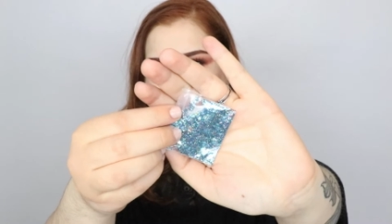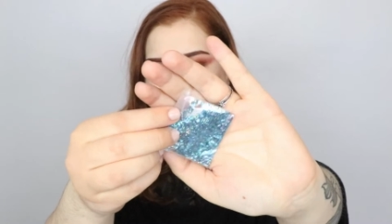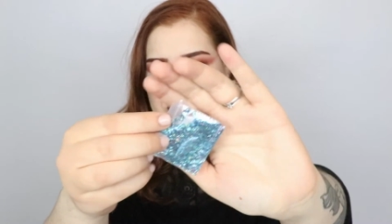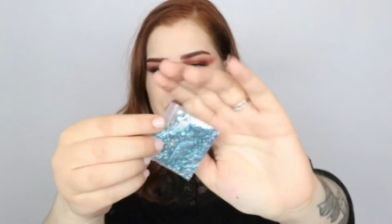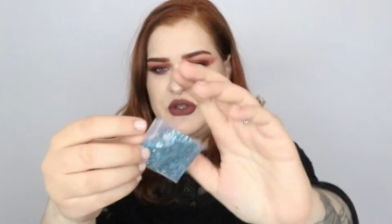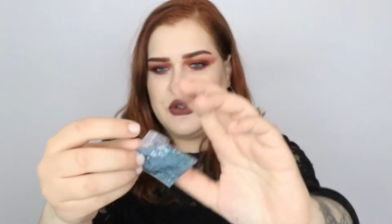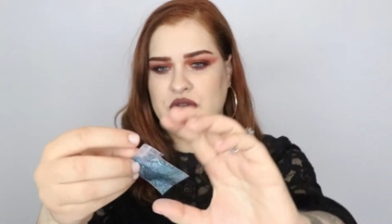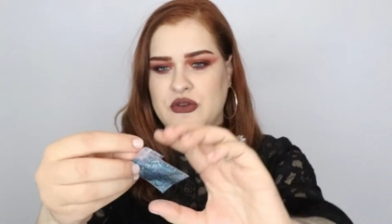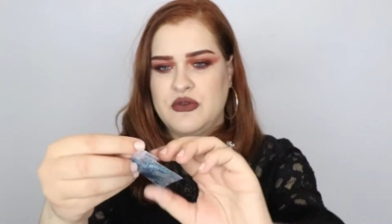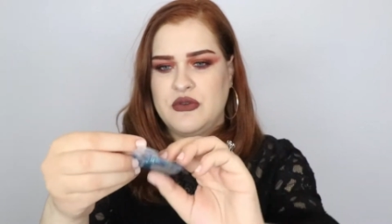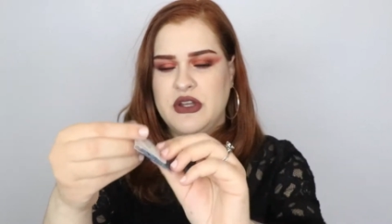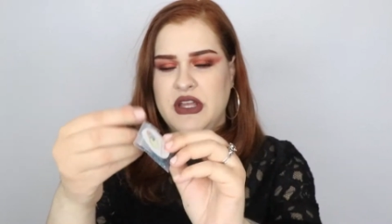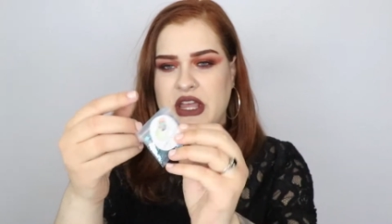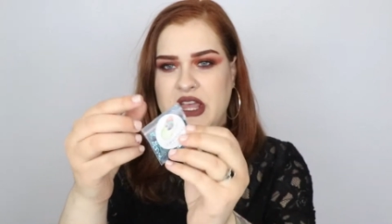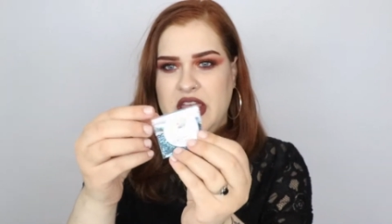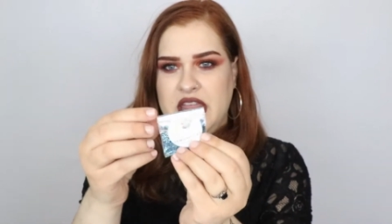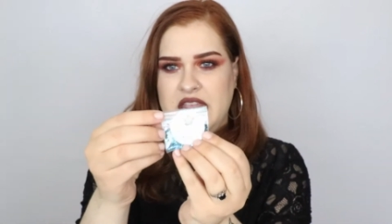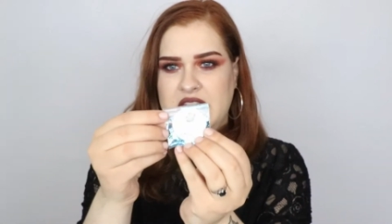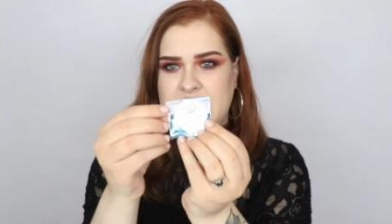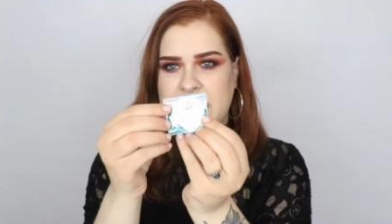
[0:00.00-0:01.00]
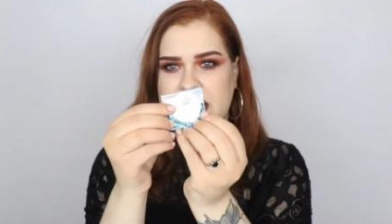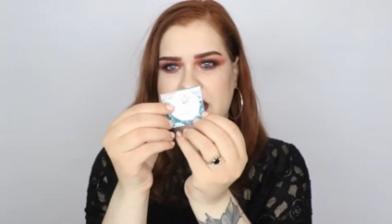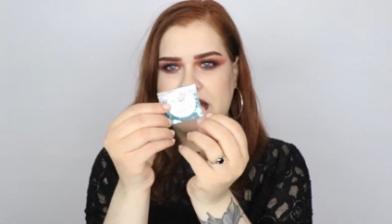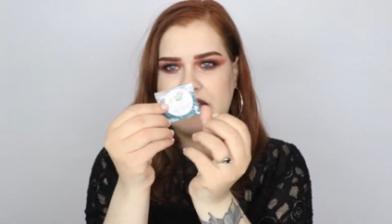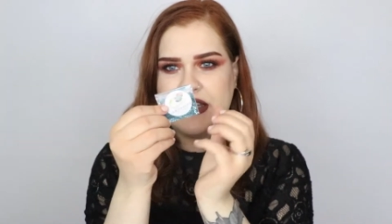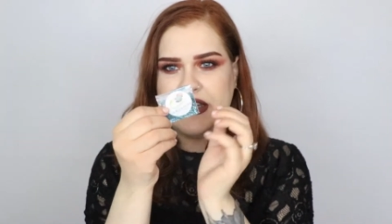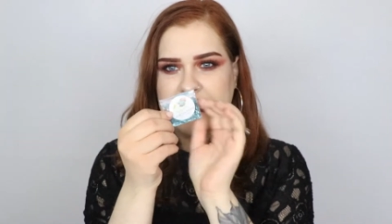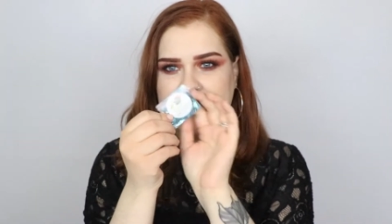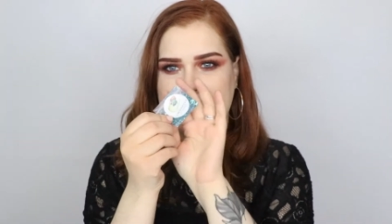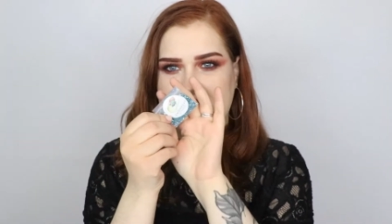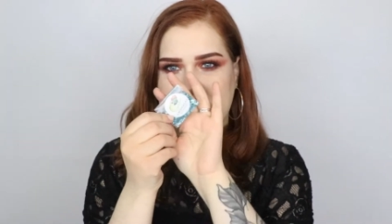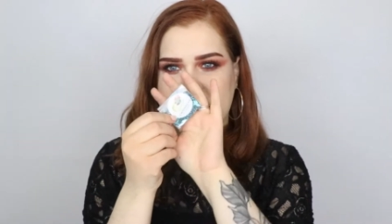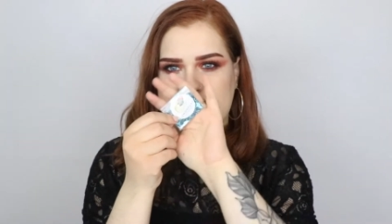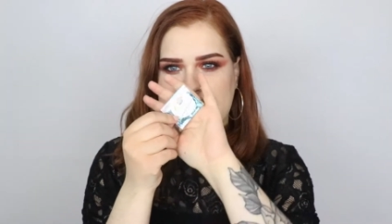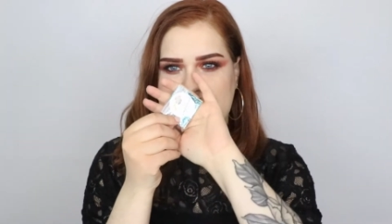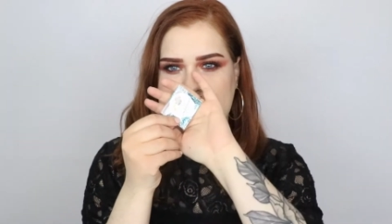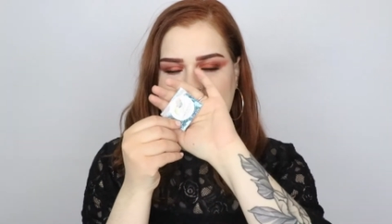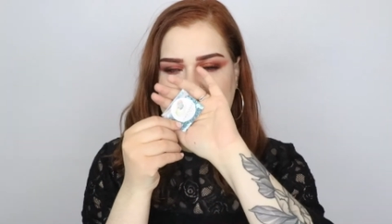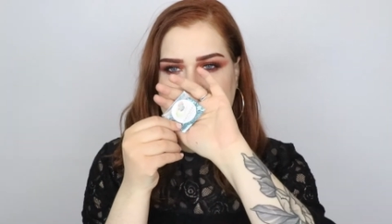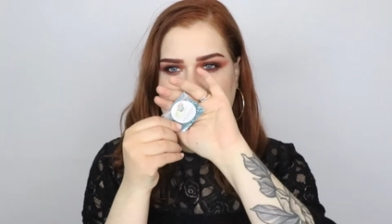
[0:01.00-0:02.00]
blue and
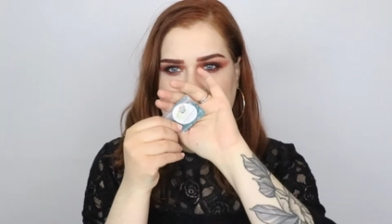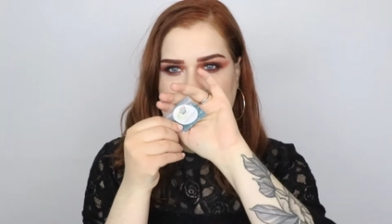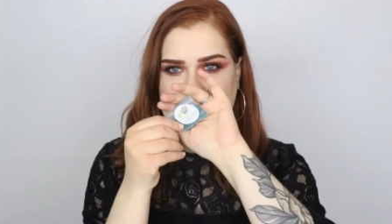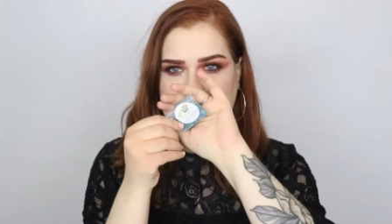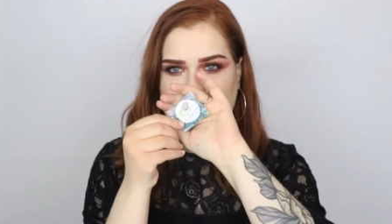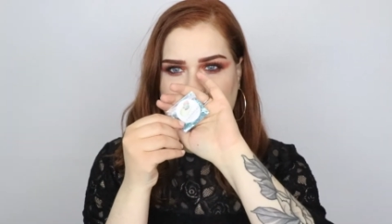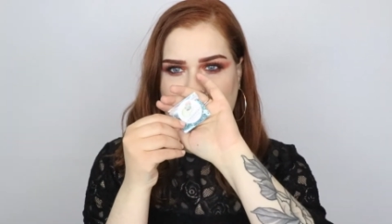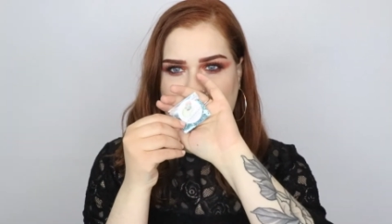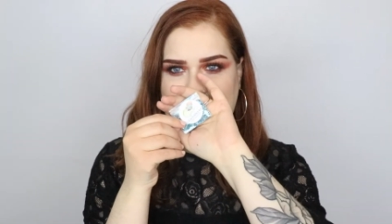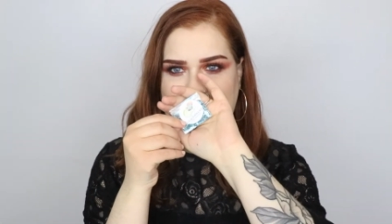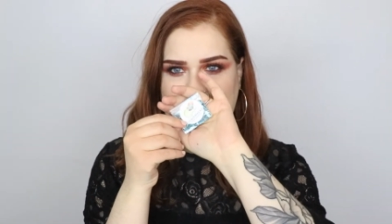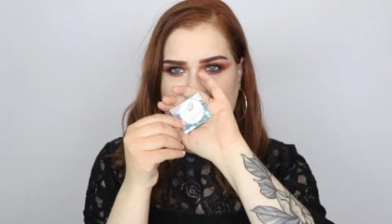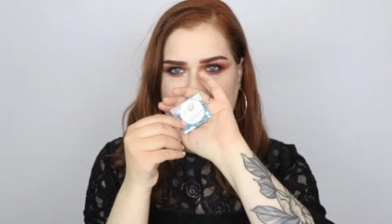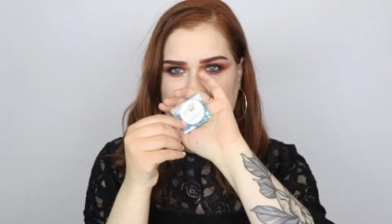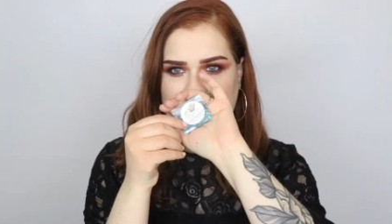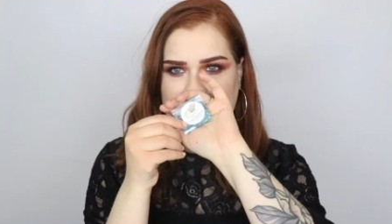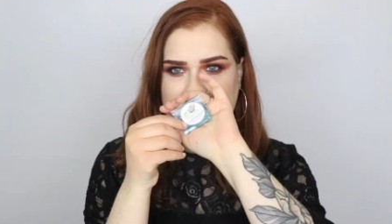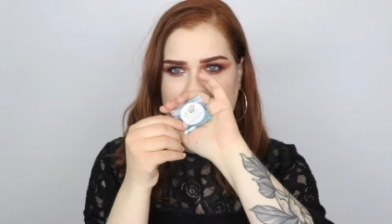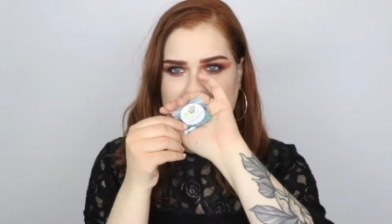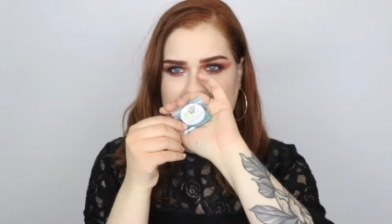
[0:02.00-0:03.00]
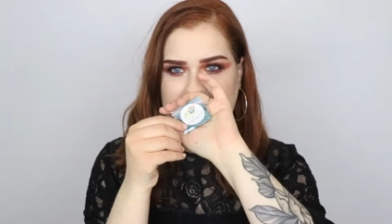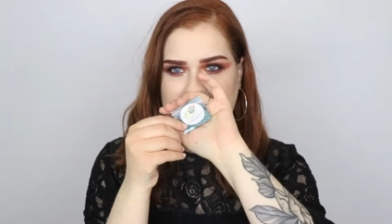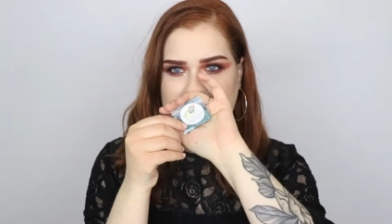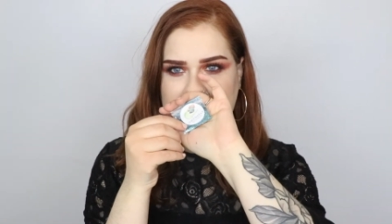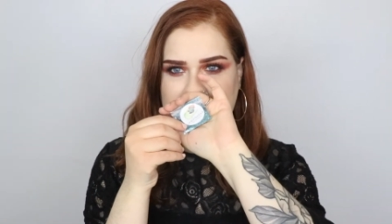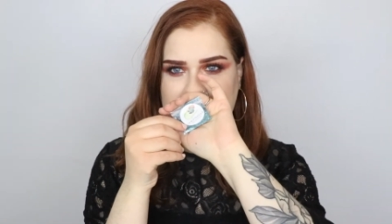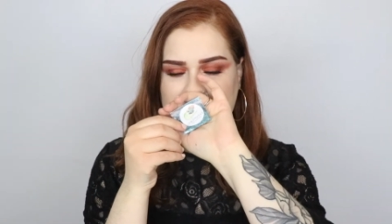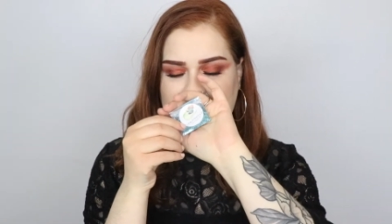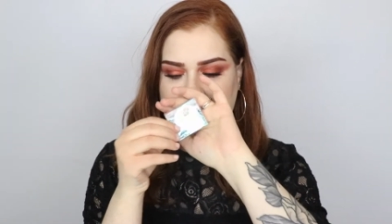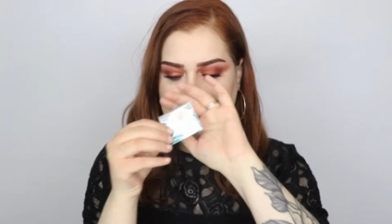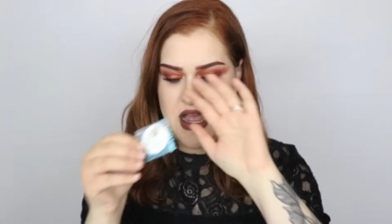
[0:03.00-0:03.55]
this little bag right here.